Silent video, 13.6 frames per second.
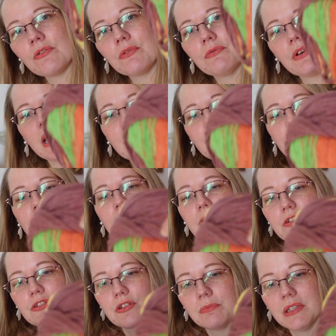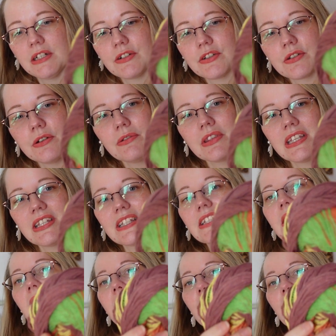off of iShirn some years ago. This is a